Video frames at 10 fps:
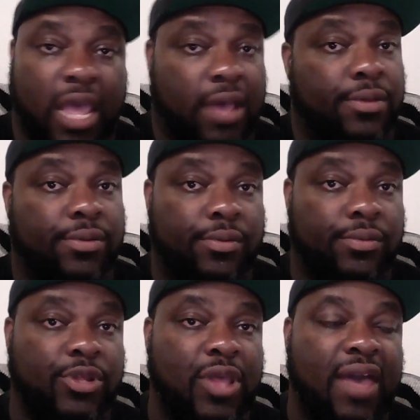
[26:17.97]
yeah,
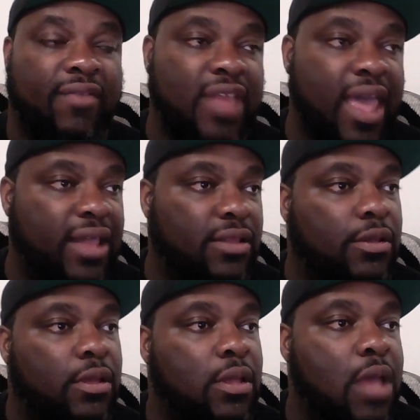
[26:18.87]
yeah,
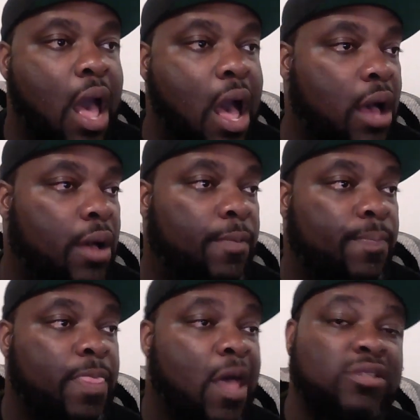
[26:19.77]
that.
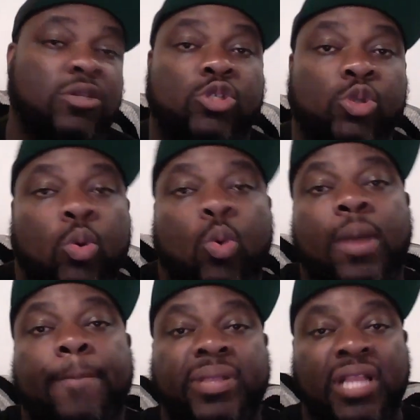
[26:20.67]
Also, two
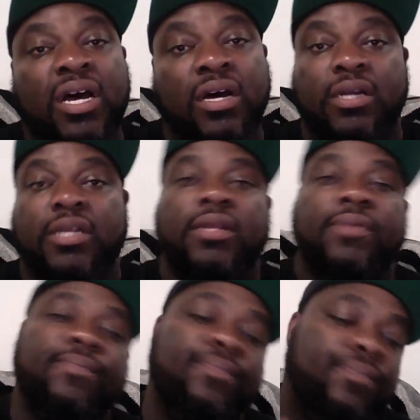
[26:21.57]
quick plug.
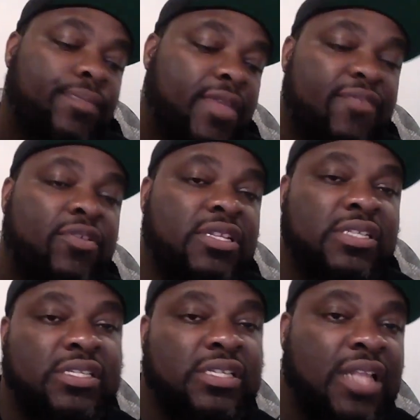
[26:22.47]
If you listen
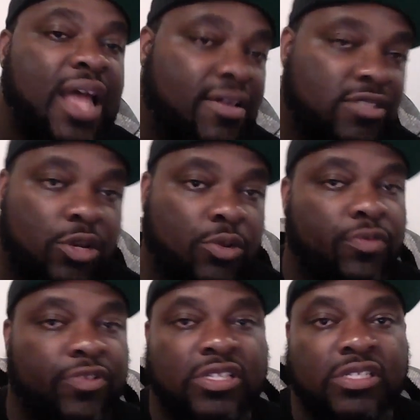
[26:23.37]
to the live show,
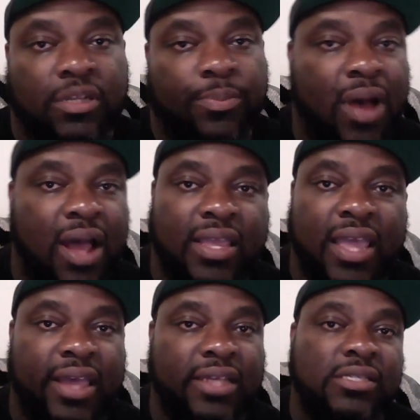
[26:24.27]
you listen to the
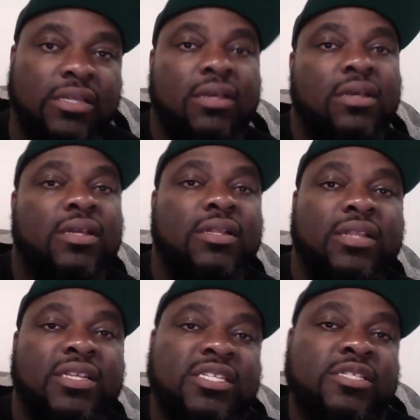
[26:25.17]
podcast.
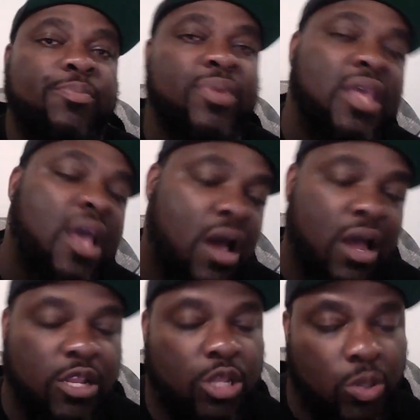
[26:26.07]
This is
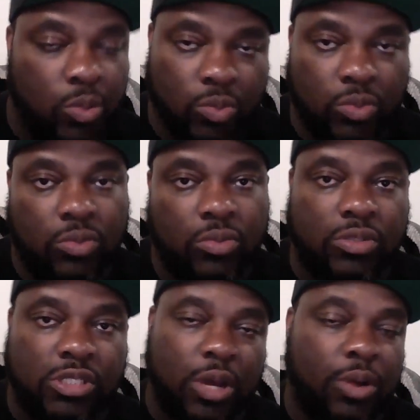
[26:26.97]
beyond you.
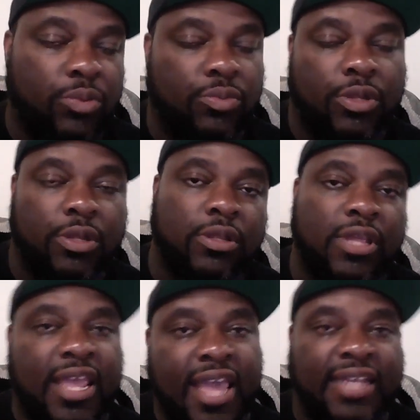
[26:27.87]
So you
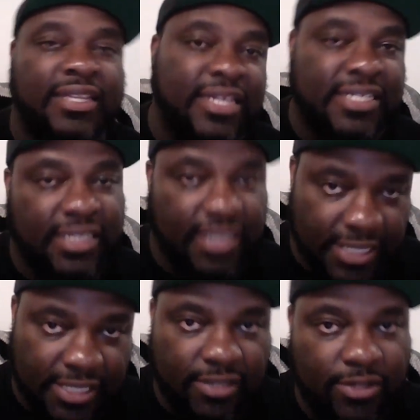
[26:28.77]
ain't gotta listen. You
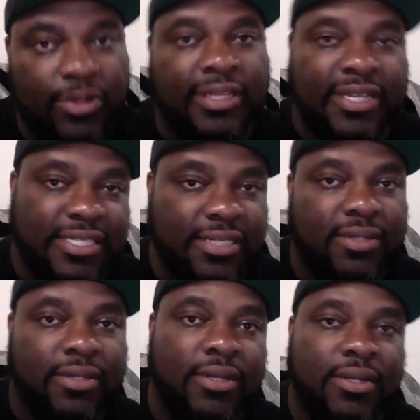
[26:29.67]
can listen.
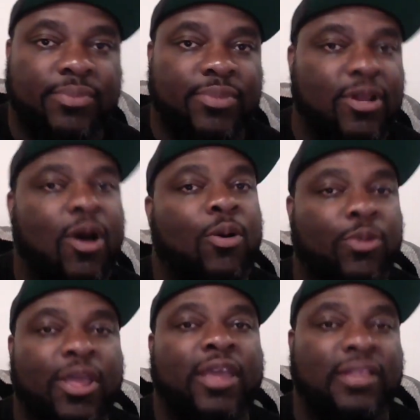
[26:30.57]
Oh,
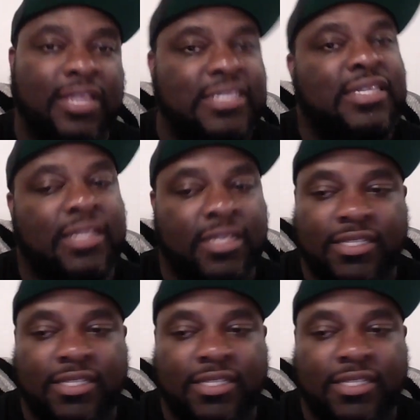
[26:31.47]
you ain't listening.